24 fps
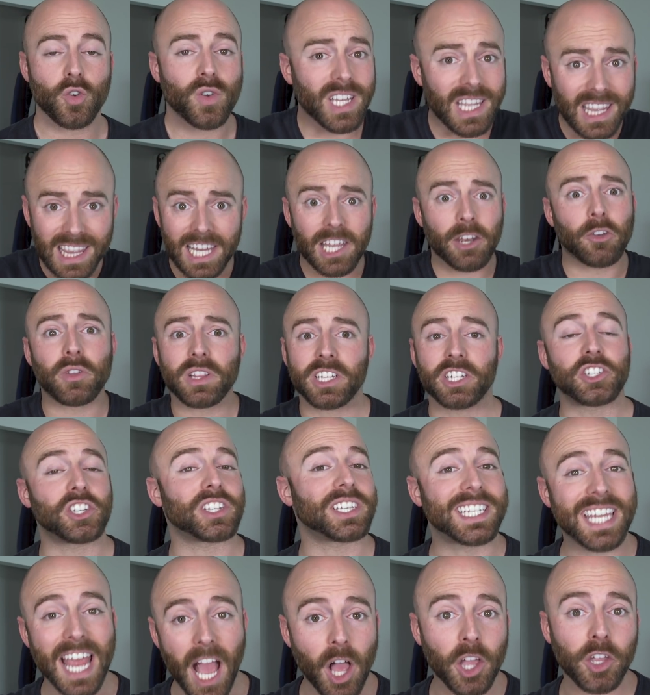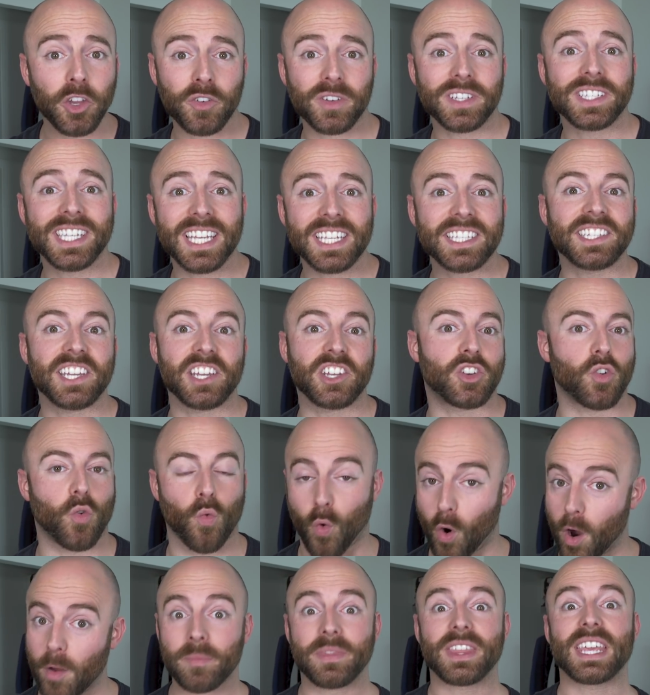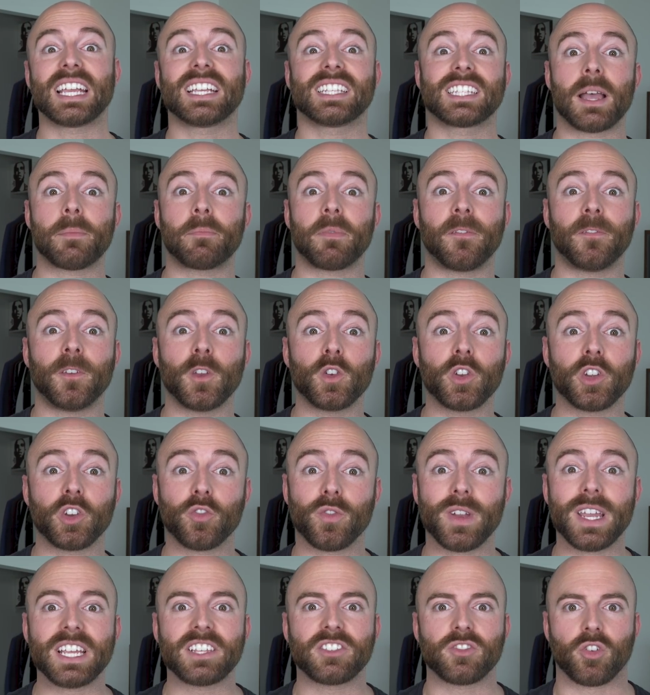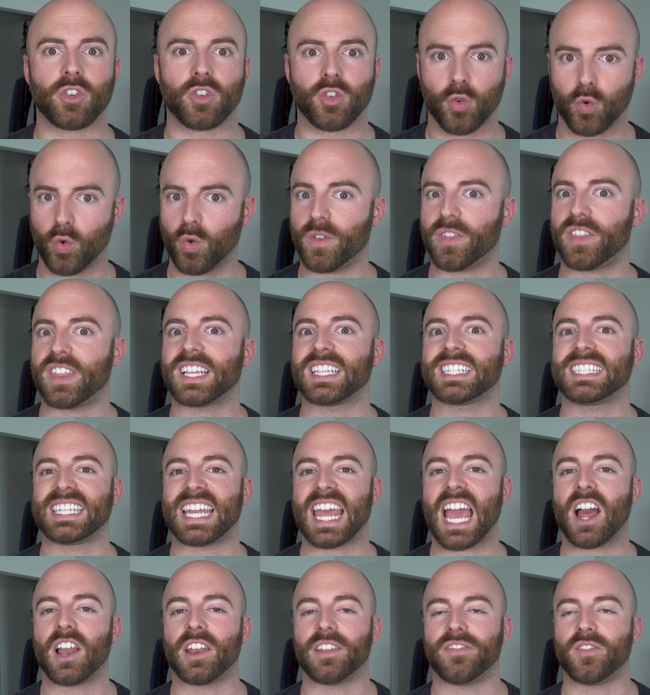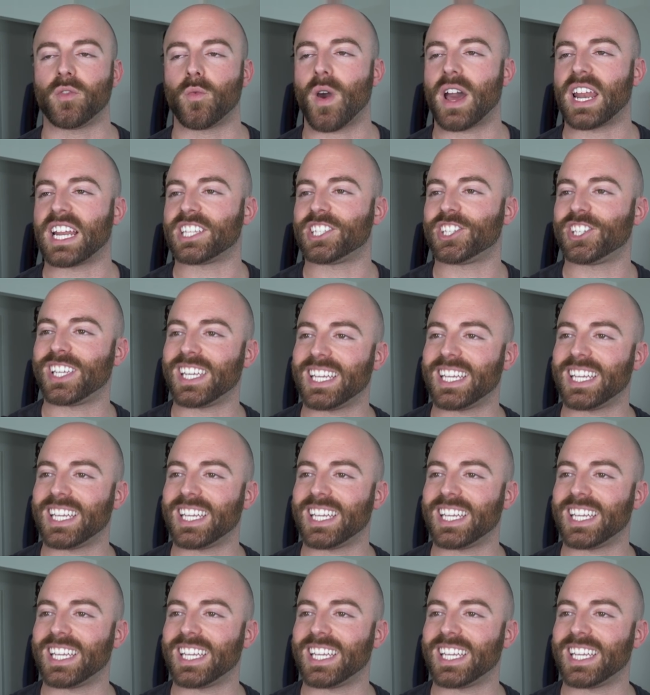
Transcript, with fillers: You could literally just tell your assistant to warm things up a few degrees or cool things down if you want to